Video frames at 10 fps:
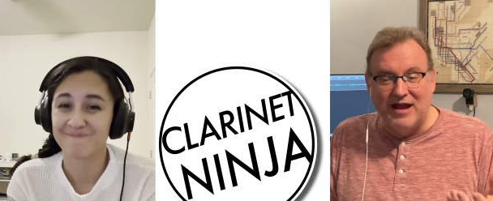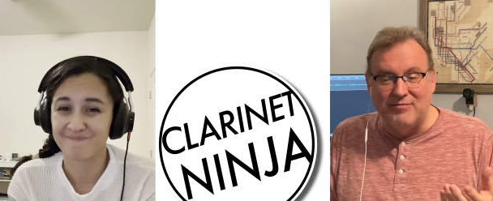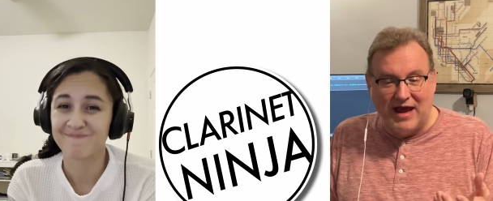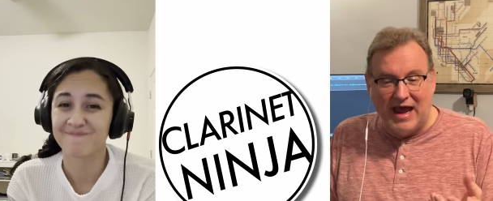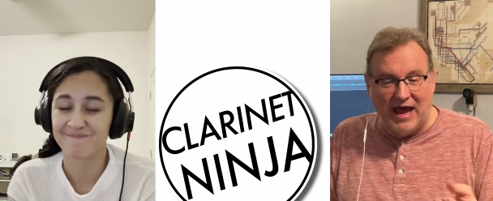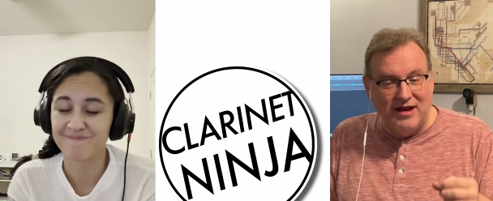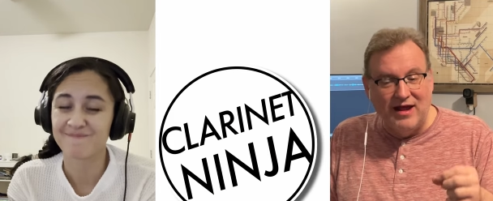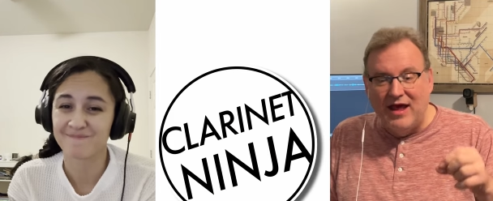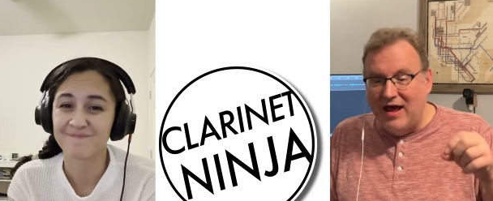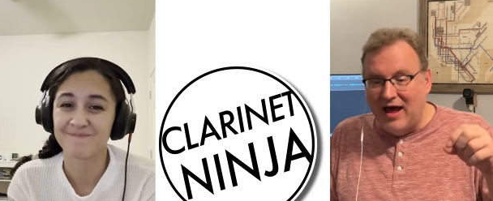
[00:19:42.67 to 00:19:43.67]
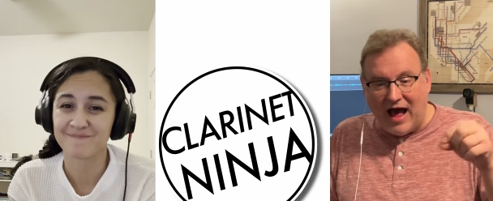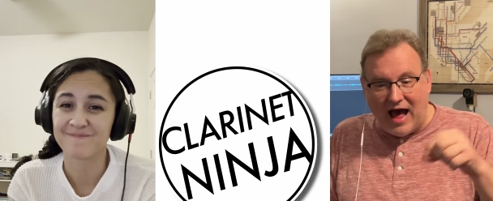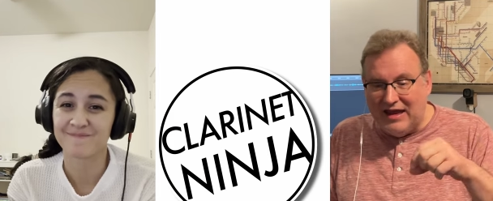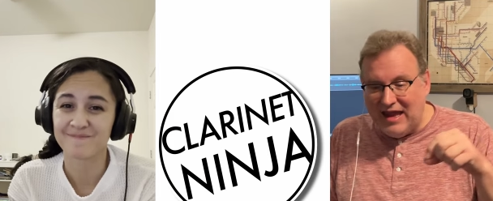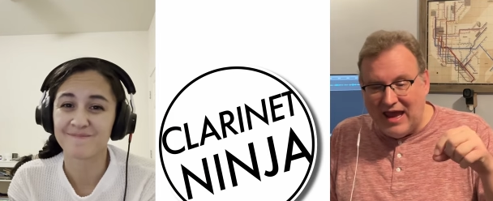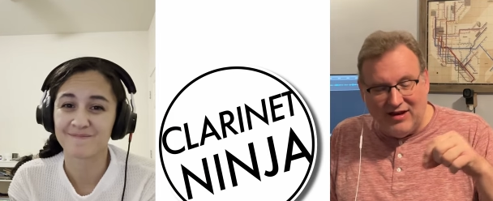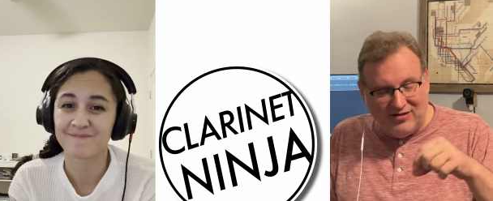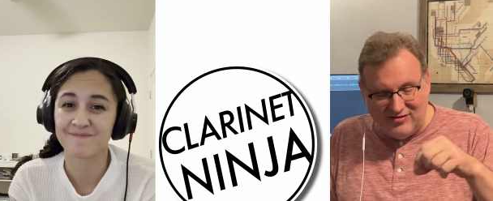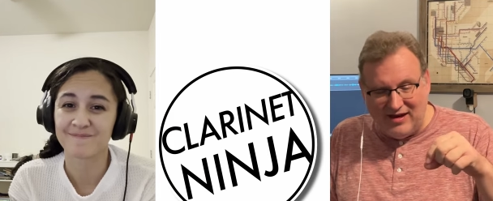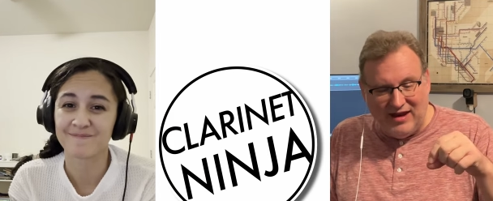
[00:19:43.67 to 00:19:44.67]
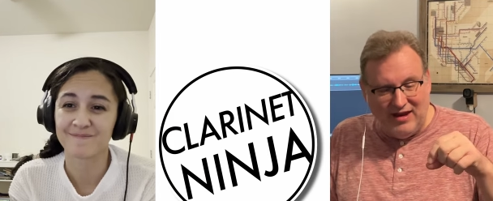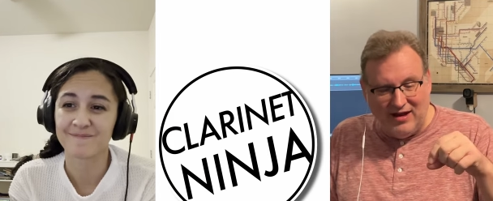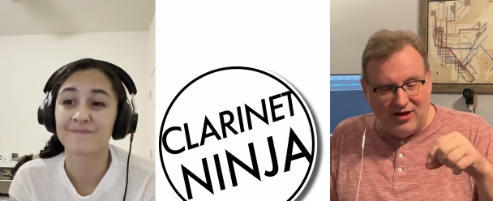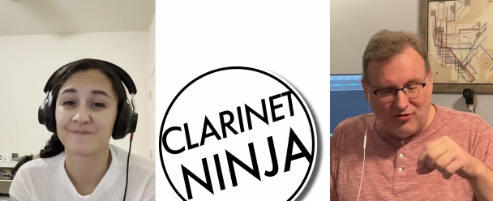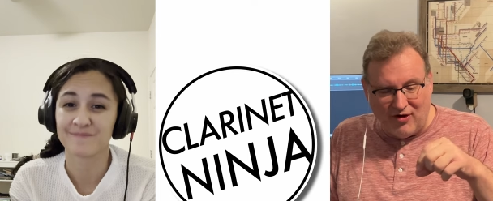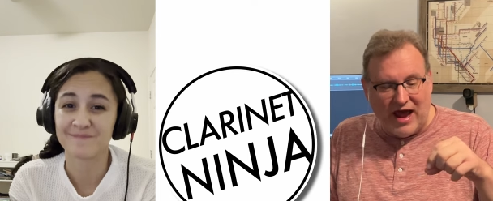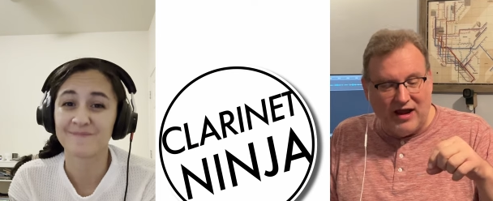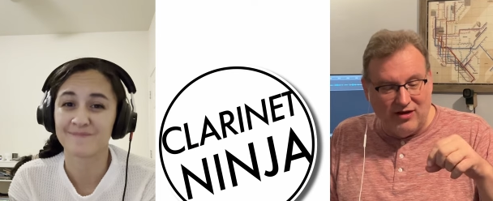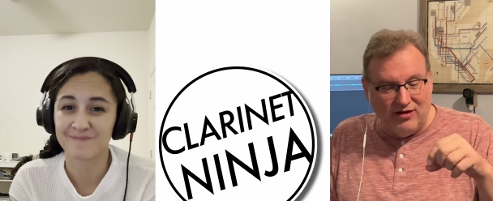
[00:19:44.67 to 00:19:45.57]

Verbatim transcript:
Speaker 1: in my hand, I can't see a crack